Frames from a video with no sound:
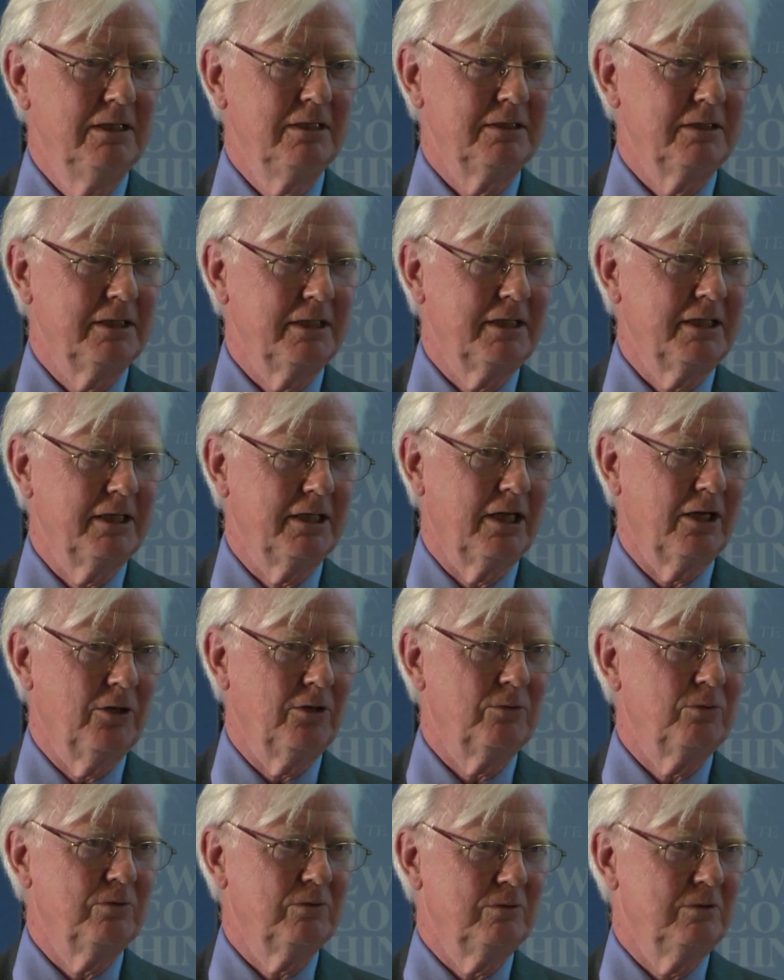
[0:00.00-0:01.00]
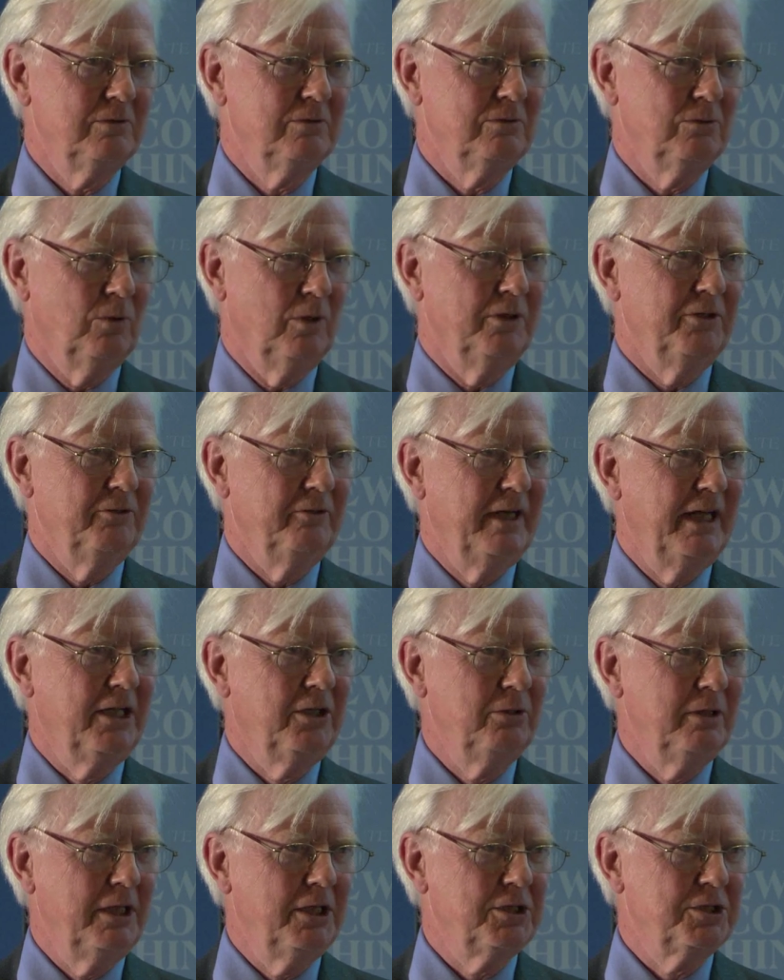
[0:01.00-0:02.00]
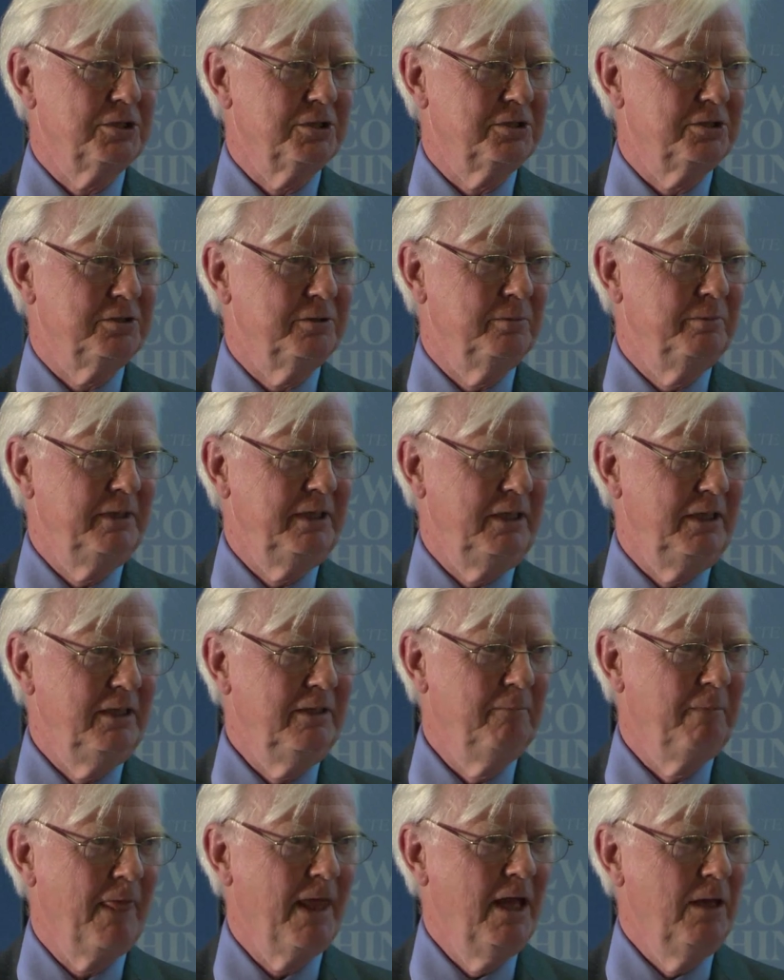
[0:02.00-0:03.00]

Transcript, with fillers: thinking out what the regulation should be.